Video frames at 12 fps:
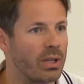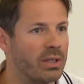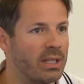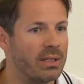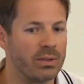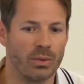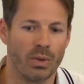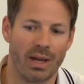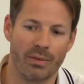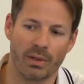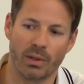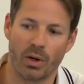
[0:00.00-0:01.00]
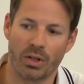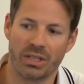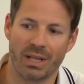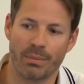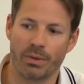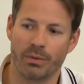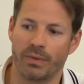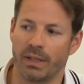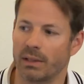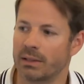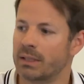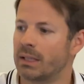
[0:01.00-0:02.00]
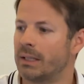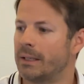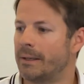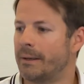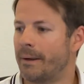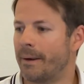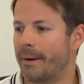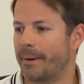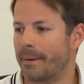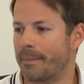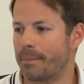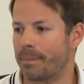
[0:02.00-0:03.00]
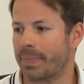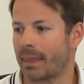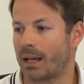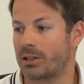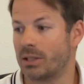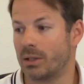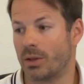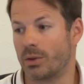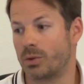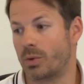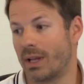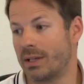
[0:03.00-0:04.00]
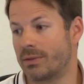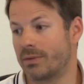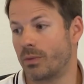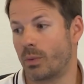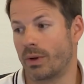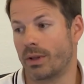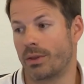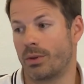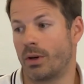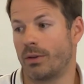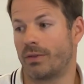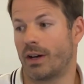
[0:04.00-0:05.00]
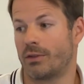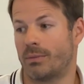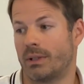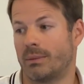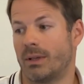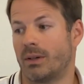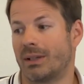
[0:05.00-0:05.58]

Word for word: you need to have a large depth of field. Um, actually, another trend where the 35 millimeter